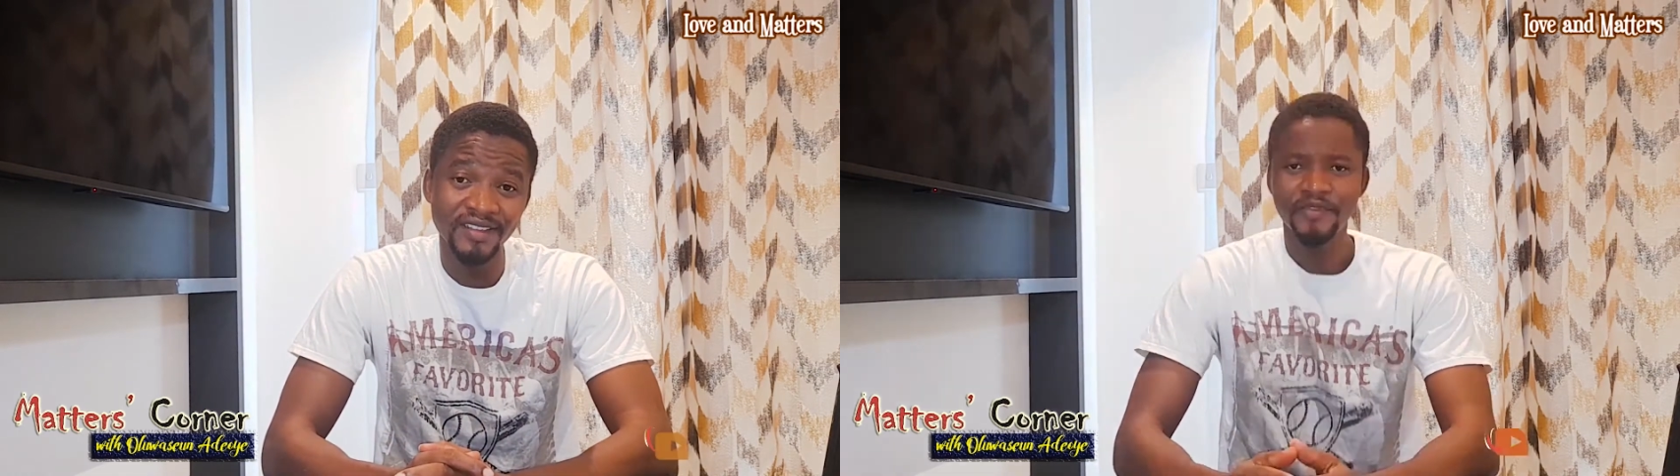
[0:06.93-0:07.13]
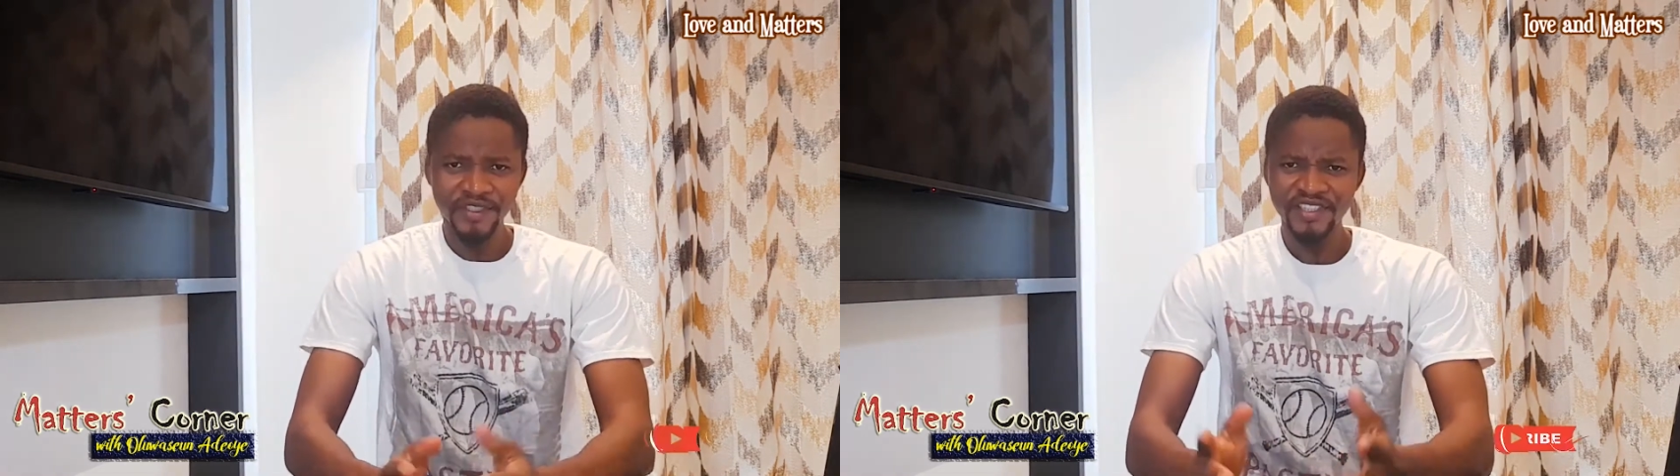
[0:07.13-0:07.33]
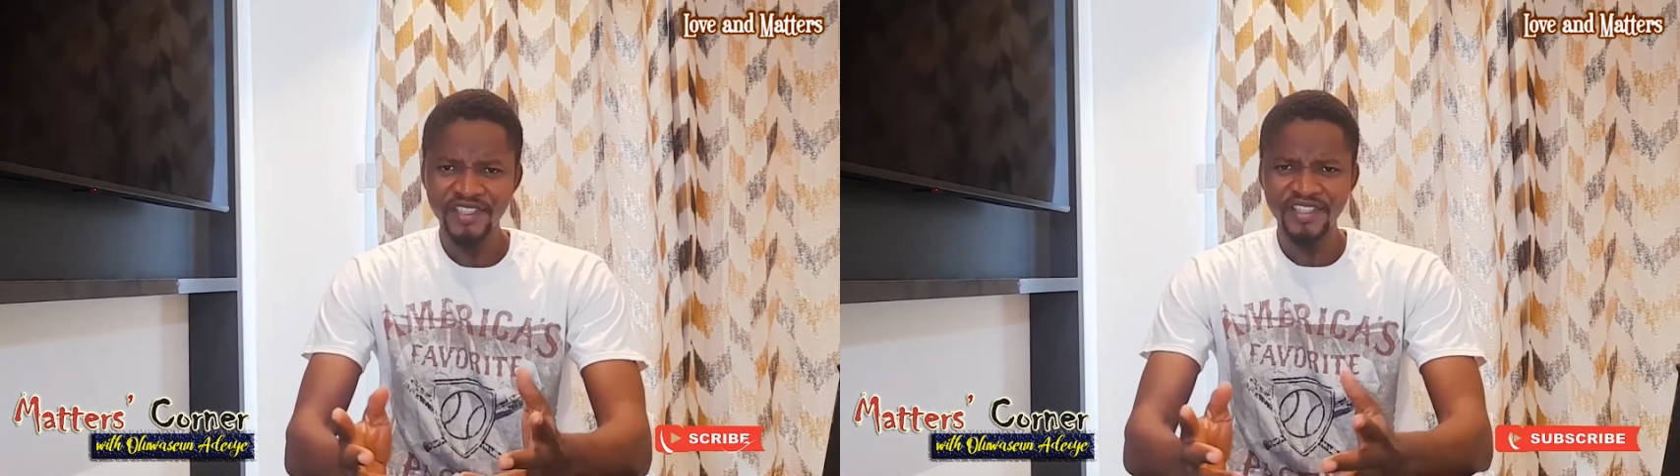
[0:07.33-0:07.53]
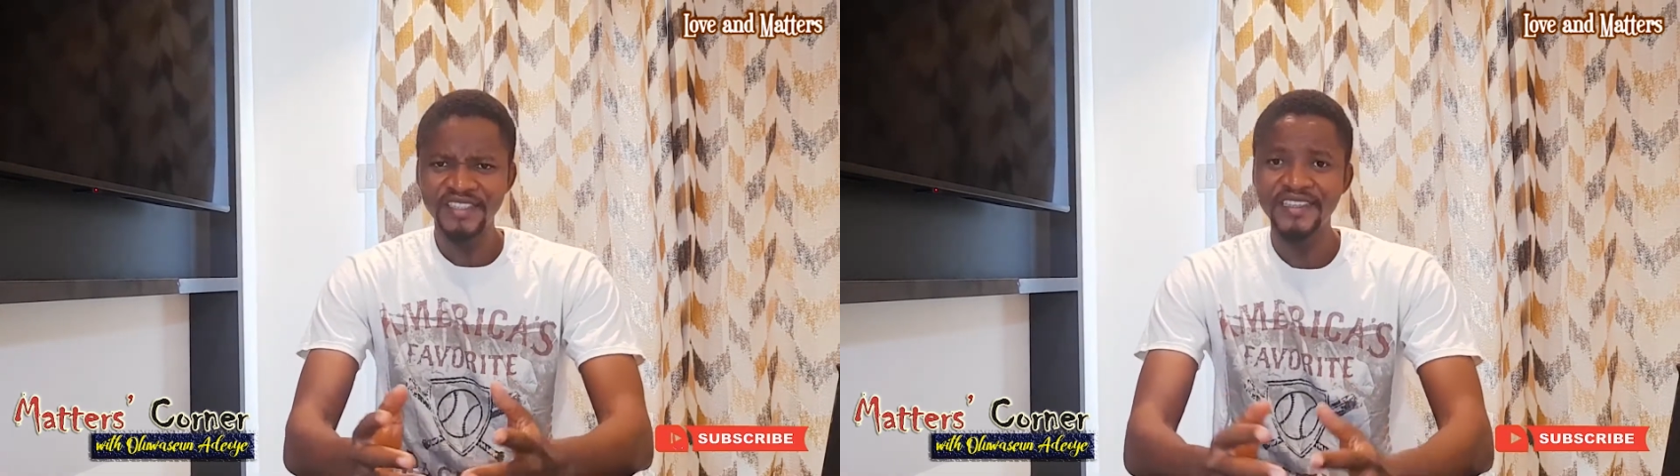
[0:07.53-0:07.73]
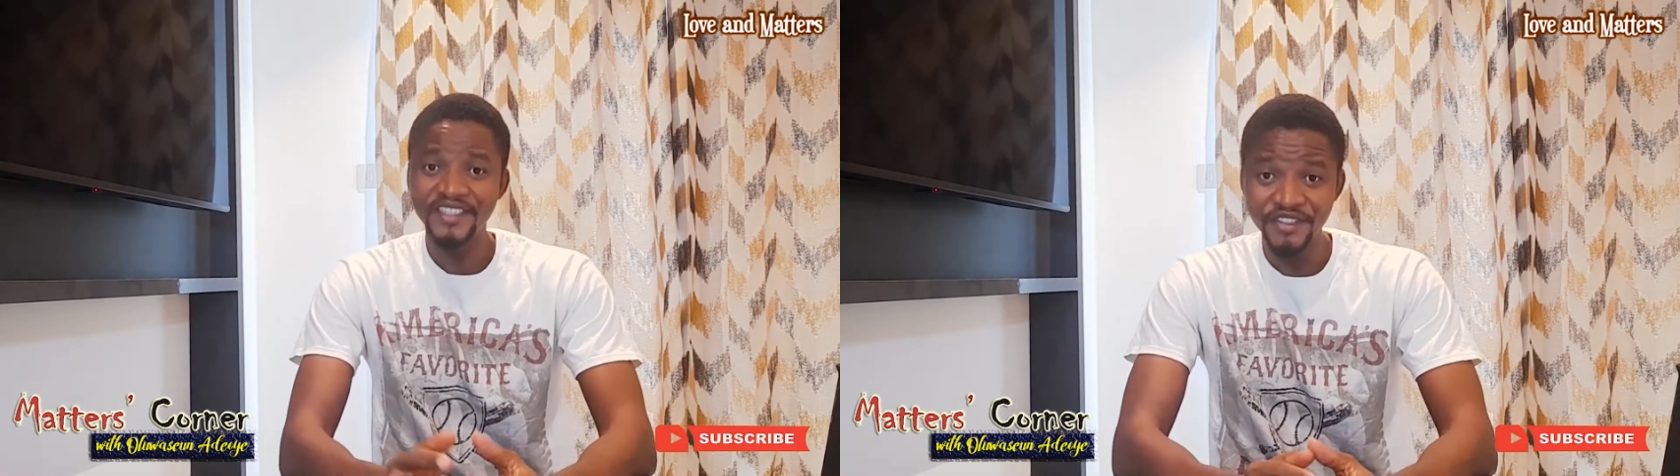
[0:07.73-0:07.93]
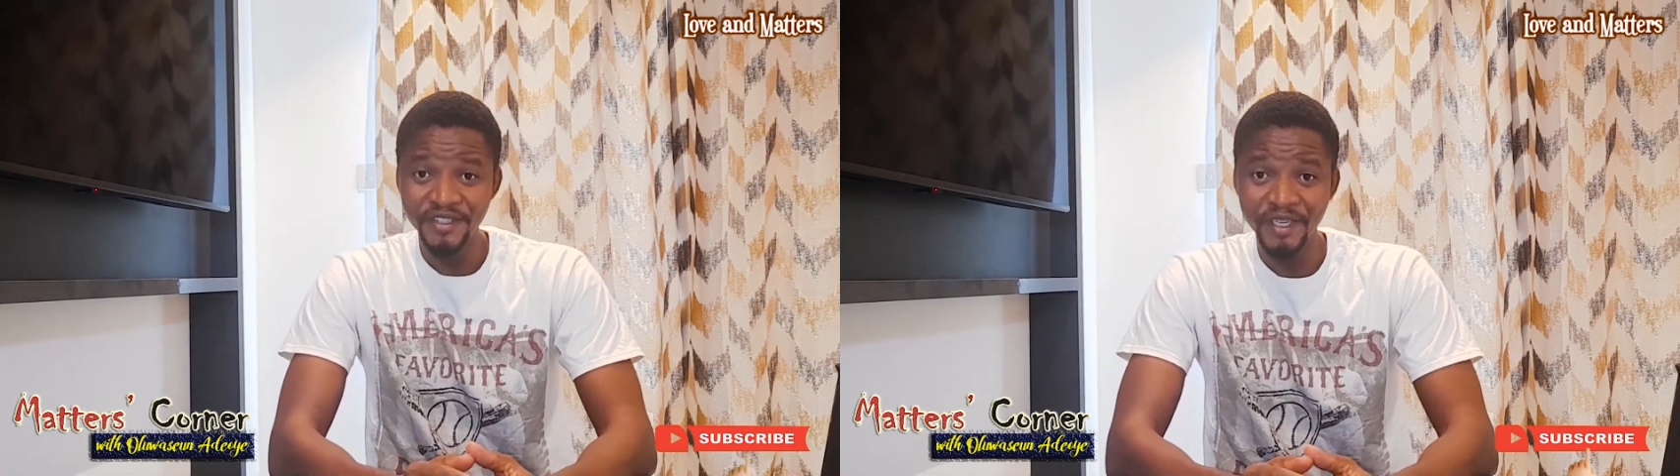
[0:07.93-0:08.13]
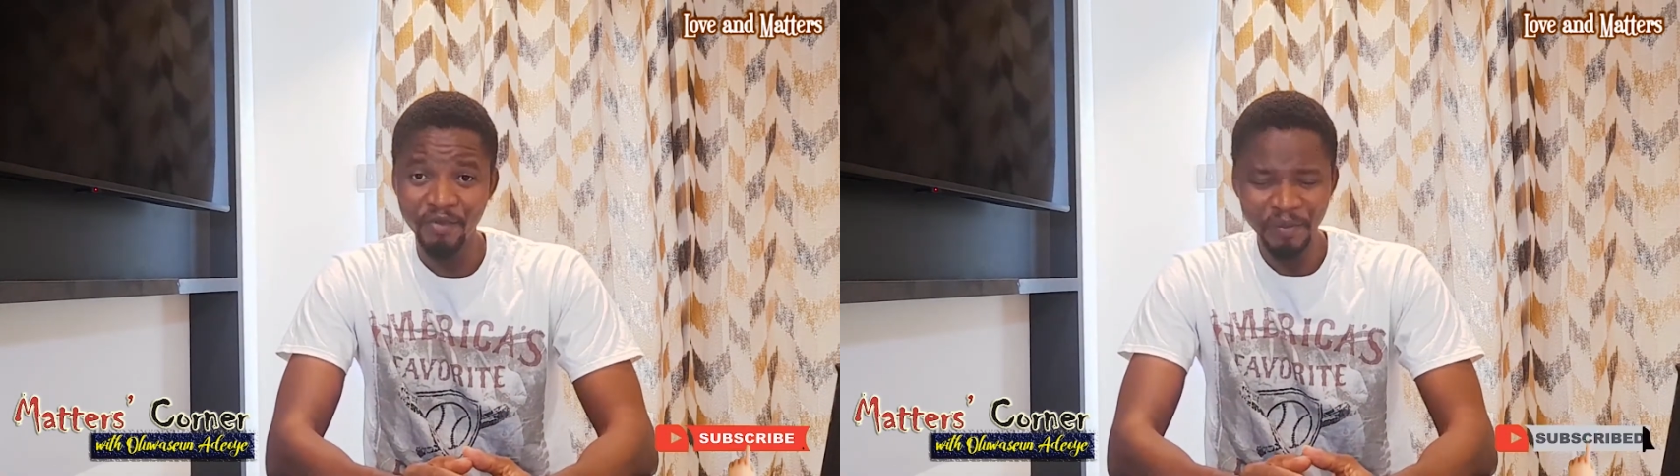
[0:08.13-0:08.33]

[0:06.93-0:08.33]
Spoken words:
For instance, in Nigeria,